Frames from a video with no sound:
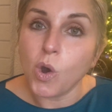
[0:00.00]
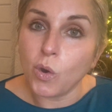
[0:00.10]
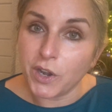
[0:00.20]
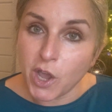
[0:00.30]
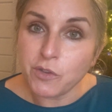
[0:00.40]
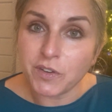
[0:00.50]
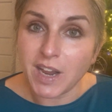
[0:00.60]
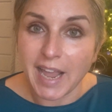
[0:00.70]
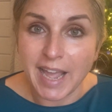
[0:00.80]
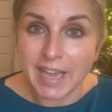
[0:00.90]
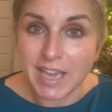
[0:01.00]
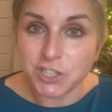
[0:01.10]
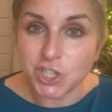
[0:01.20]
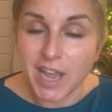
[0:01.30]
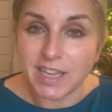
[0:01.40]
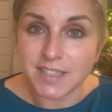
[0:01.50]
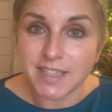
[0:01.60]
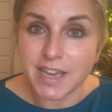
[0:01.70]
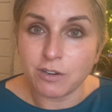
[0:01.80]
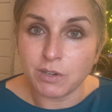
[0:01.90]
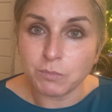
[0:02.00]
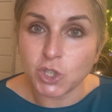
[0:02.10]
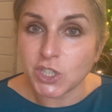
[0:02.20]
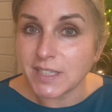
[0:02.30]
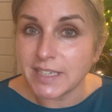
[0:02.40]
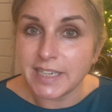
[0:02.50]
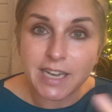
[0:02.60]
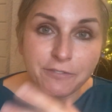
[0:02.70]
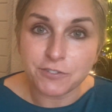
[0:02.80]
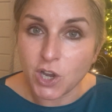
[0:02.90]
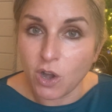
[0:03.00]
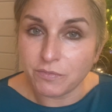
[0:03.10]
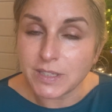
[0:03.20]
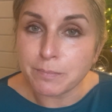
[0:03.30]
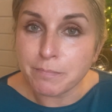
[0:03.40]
or an overnight AHA serum to just lift off as